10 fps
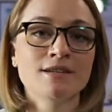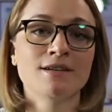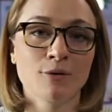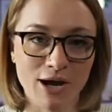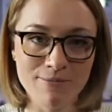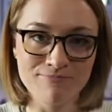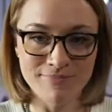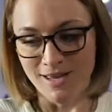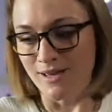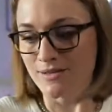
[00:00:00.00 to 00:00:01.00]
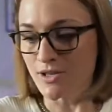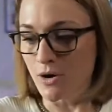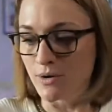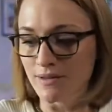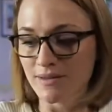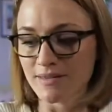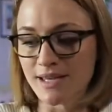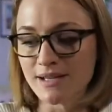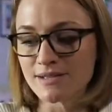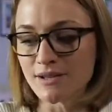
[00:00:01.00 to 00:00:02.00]
Okay, so
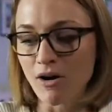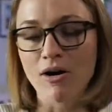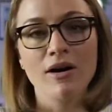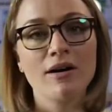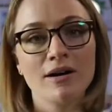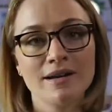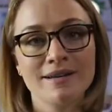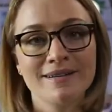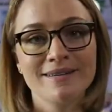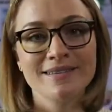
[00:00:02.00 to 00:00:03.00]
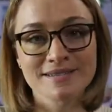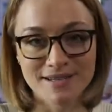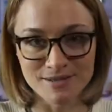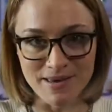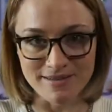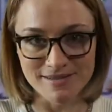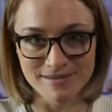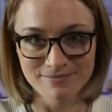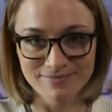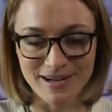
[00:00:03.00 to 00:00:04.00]
these are the 6 myths
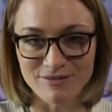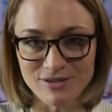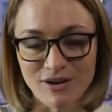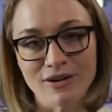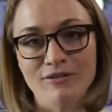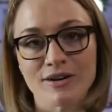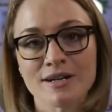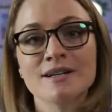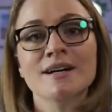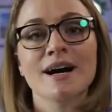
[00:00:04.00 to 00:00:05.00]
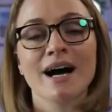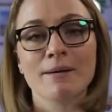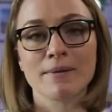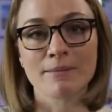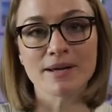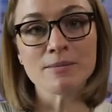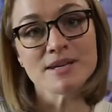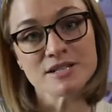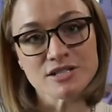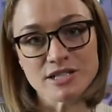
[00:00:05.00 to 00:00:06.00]
that I've just gone over. I'm going to
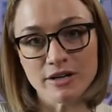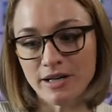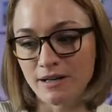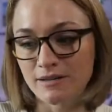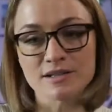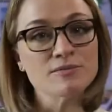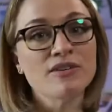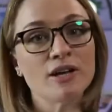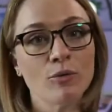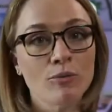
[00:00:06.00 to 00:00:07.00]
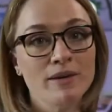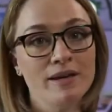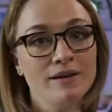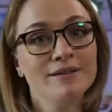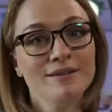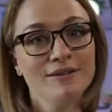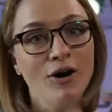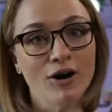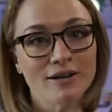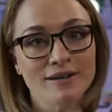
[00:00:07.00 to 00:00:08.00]
be sharing, this video will be
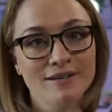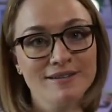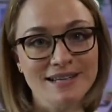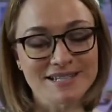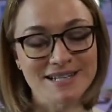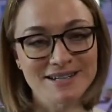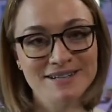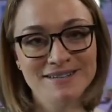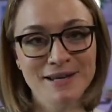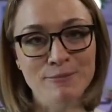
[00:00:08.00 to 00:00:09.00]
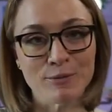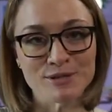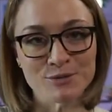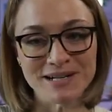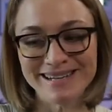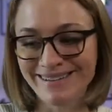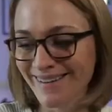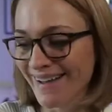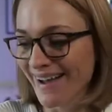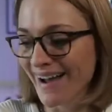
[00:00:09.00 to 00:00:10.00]
on LinkedIn in perpetuity.
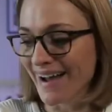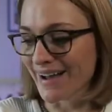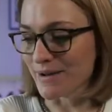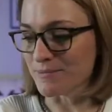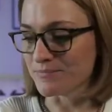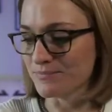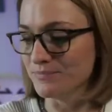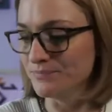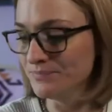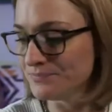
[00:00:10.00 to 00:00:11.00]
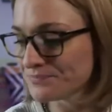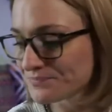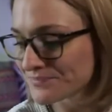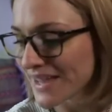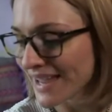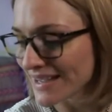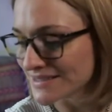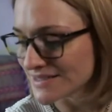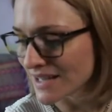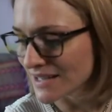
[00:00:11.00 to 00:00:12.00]
And
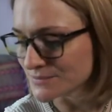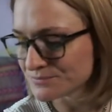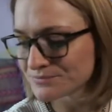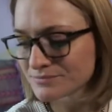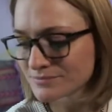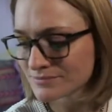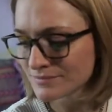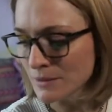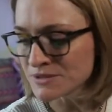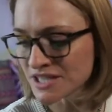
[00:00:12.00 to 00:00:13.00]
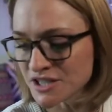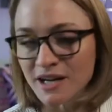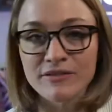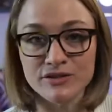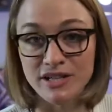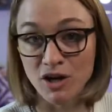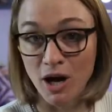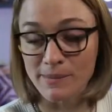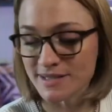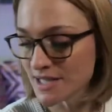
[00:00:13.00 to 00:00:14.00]
I'm just going to check if there's any
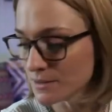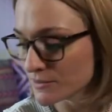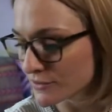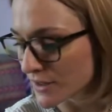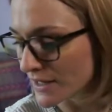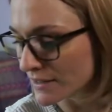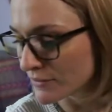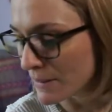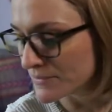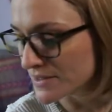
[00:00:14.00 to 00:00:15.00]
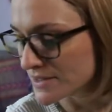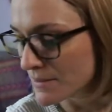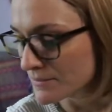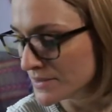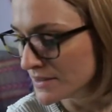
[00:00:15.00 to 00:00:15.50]
comments here before I wrap things up.